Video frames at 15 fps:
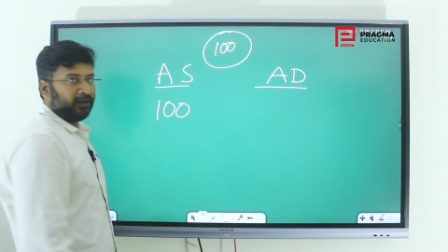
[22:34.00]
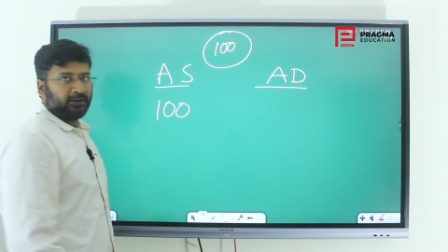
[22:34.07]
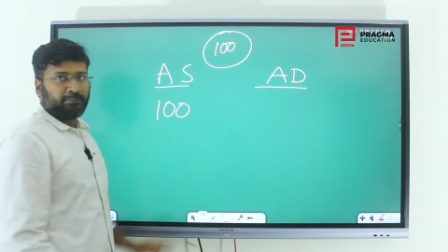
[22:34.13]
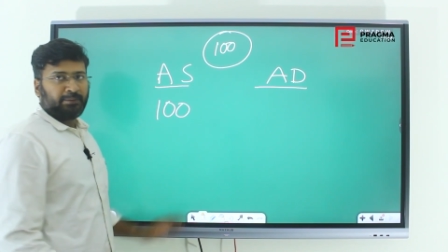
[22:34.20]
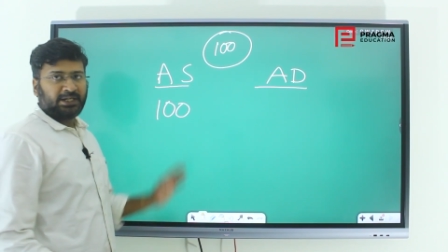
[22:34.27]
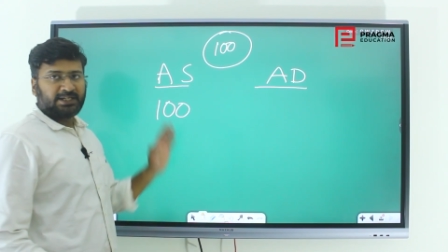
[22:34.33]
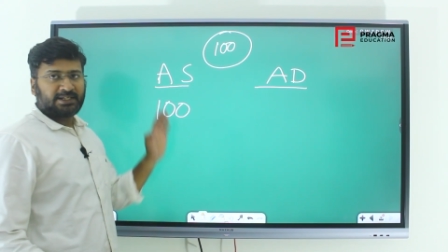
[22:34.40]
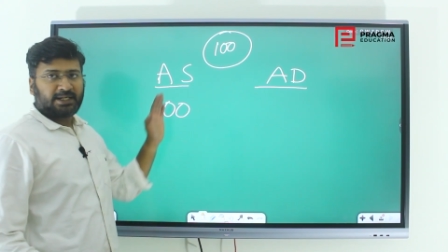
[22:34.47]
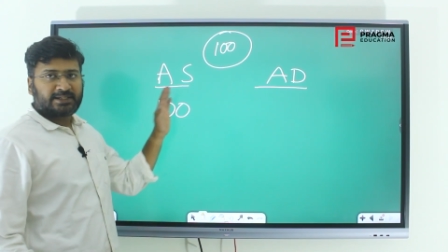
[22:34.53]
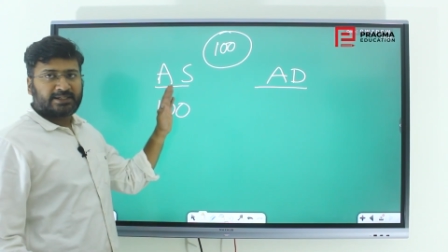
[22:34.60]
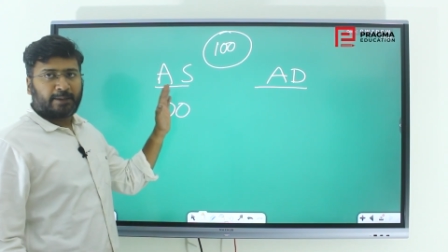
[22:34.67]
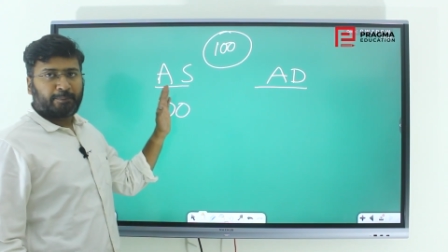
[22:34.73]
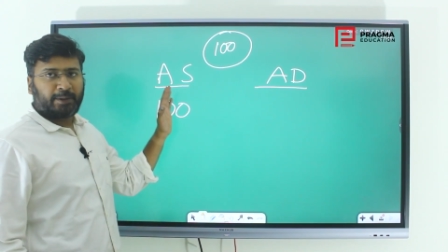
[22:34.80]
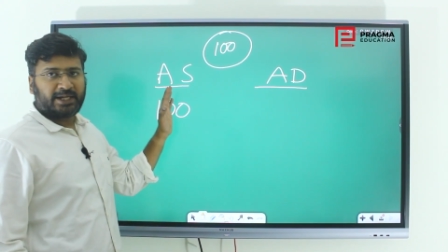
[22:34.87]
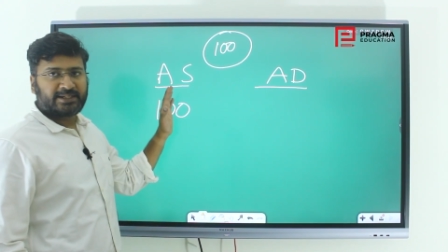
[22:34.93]
Means
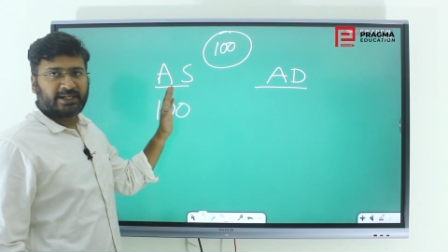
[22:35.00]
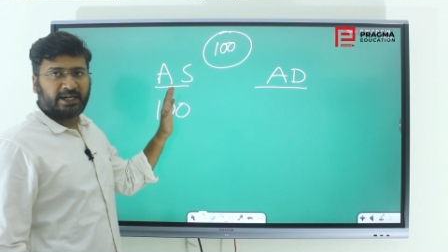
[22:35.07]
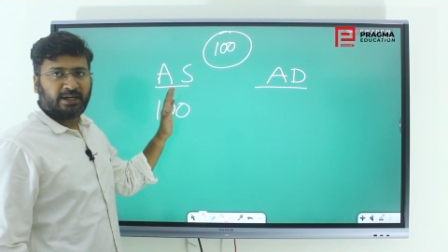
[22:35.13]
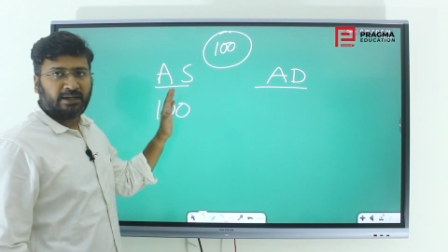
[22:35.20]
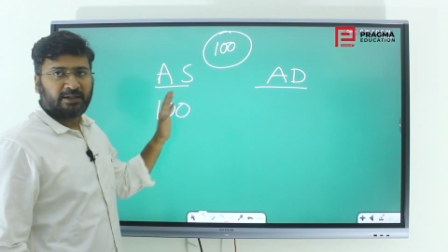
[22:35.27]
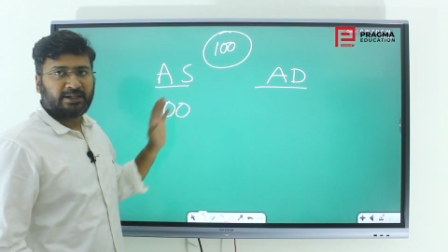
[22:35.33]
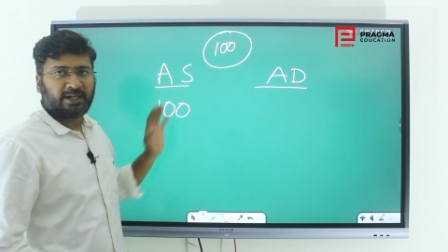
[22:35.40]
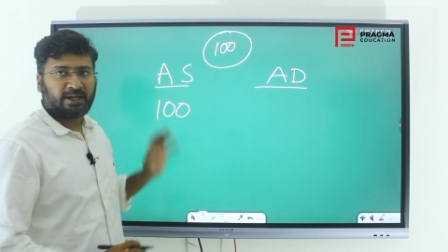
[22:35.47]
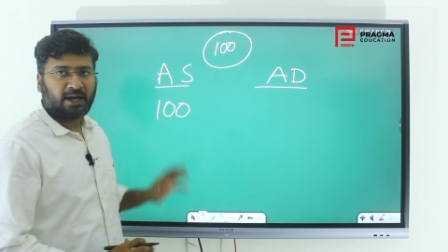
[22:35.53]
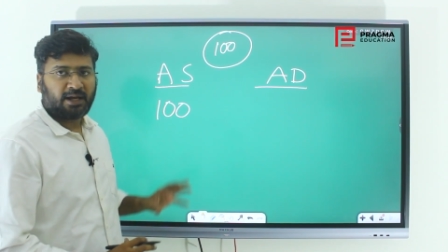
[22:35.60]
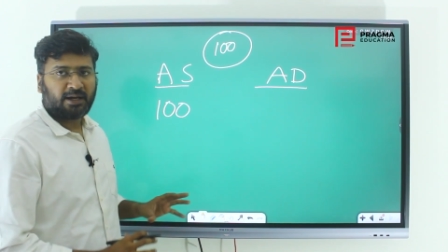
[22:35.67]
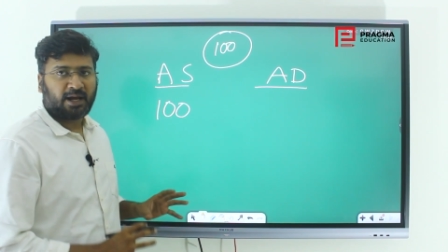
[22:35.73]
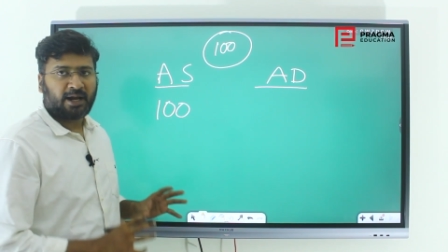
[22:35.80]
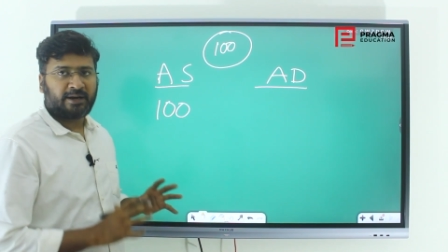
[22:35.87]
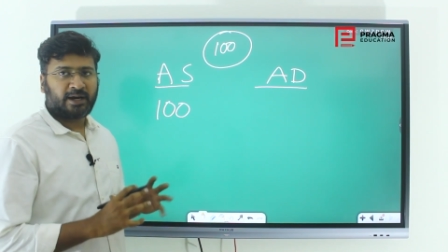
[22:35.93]
supply side there are
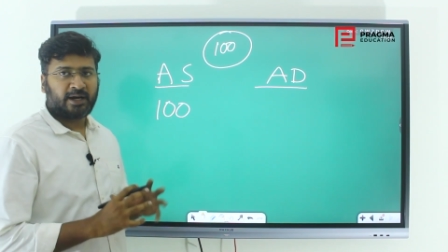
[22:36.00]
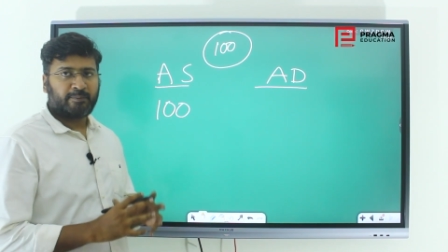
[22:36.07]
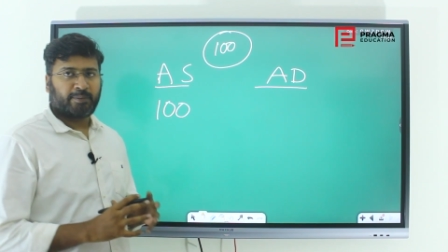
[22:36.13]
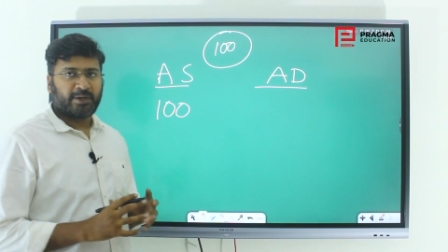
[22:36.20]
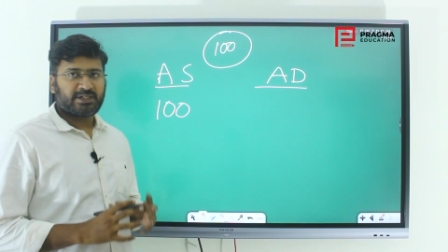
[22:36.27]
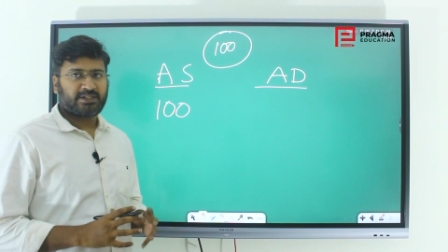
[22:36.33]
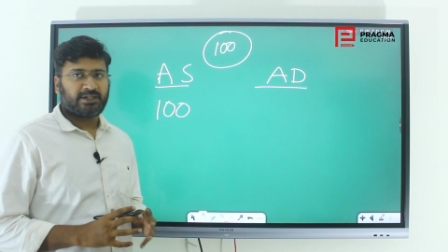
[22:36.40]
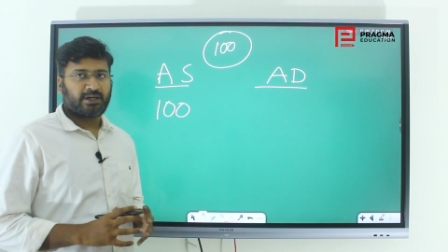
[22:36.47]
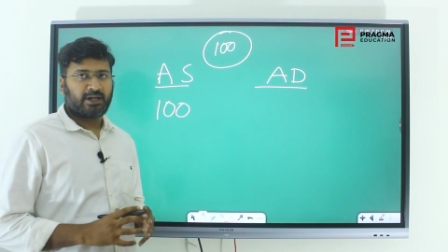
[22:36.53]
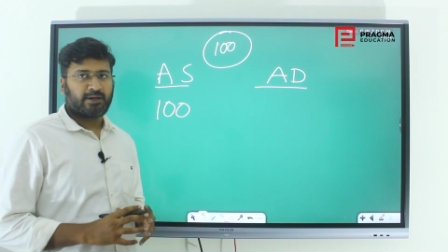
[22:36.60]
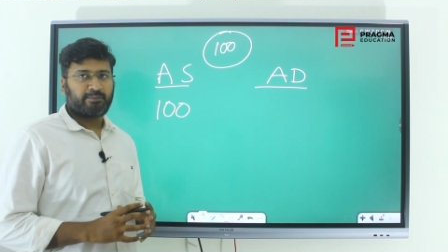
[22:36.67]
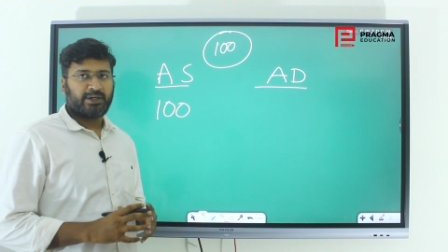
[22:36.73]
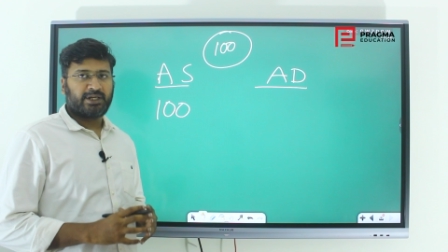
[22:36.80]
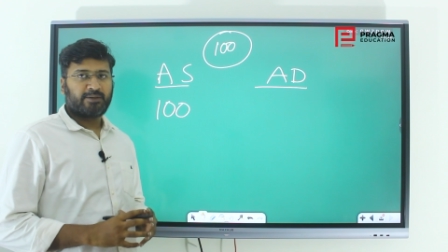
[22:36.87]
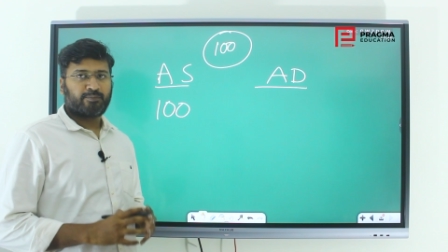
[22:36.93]
100 pence that are
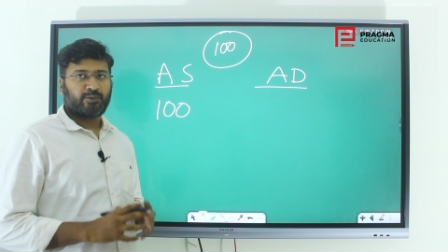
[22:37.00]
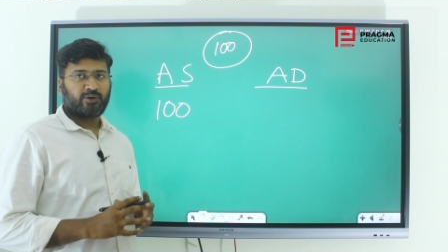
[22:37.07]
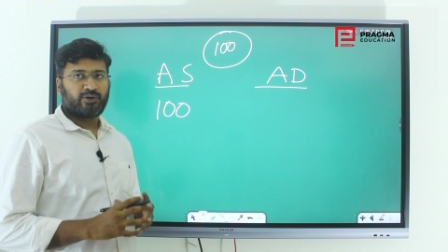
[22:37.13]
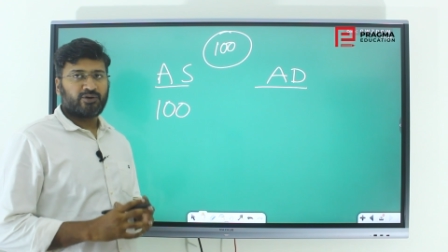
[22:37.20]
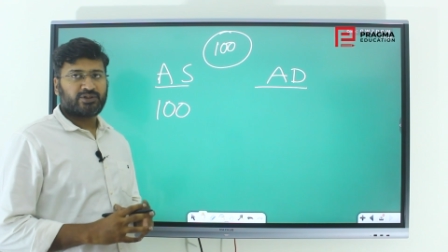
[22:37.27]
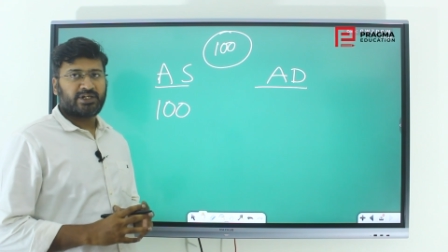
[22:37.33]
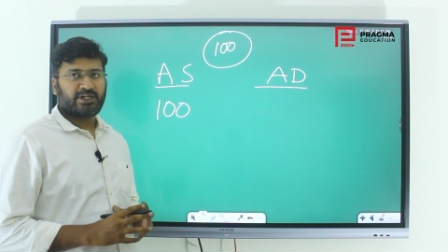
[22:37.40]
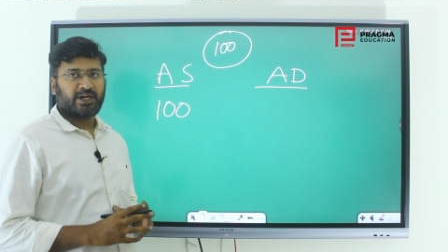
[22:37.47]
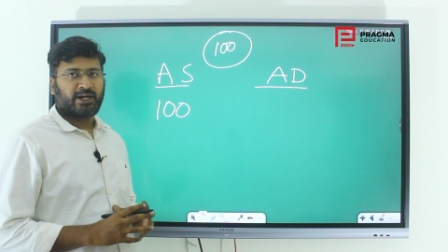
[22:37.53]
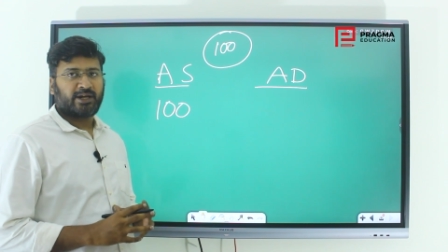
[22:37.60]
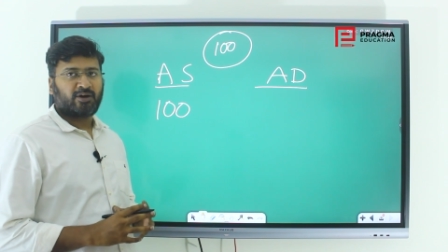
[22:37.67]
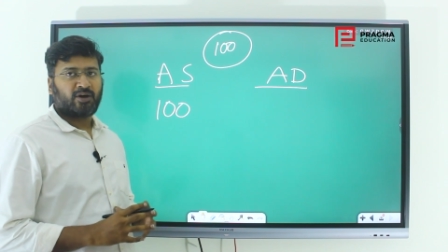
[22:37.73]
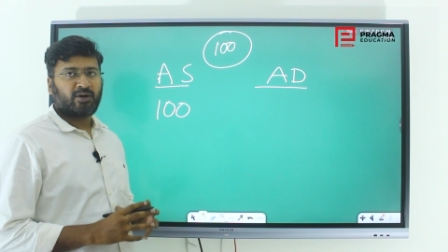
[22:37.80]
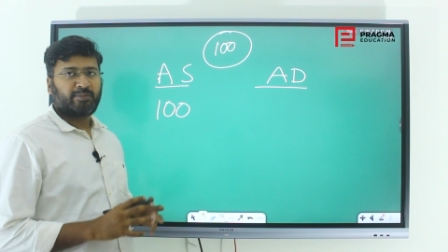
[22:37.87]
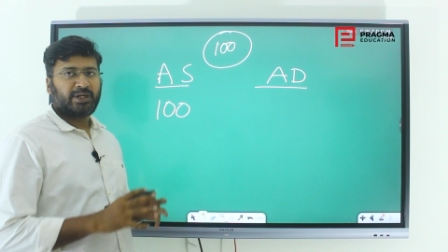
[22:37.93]
being produced in an
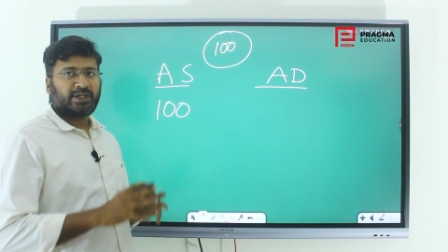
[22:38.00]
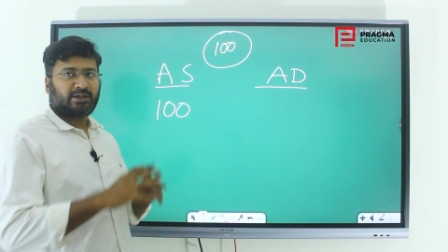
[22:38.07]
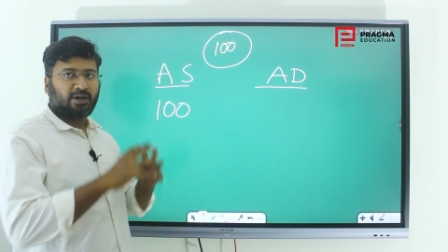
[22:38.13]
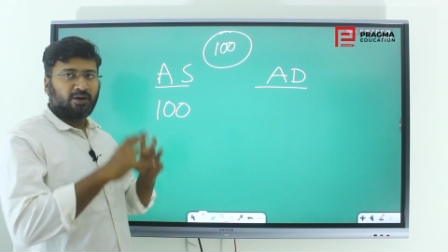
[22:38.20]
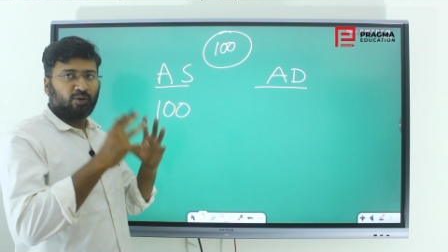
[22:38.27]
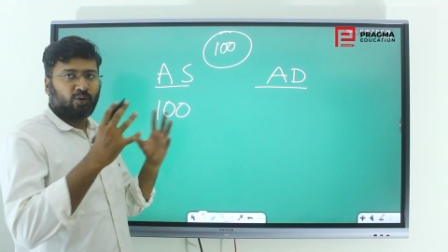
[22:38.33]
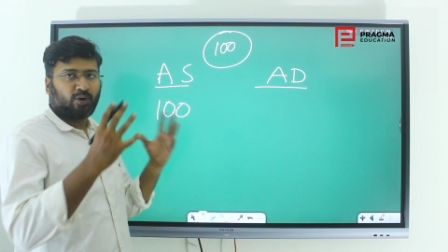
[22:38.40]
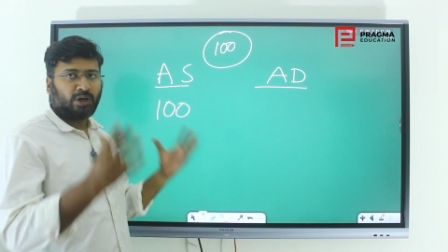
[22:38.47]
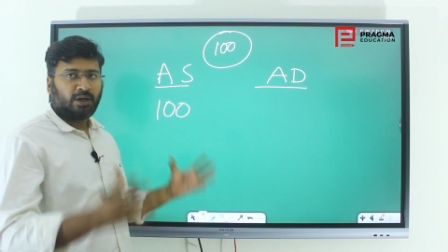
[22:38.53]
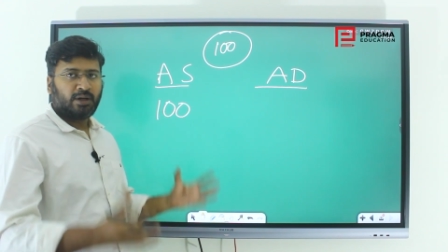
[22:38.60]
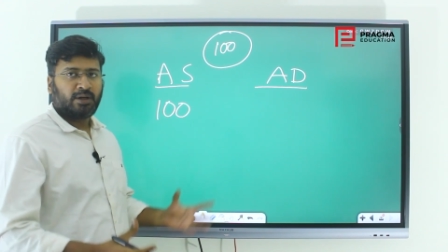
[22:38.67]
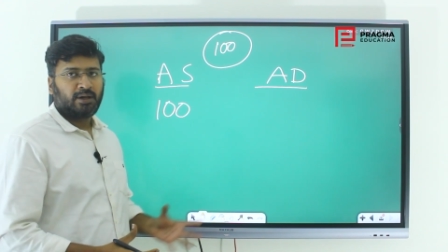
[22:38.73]
economy in the whole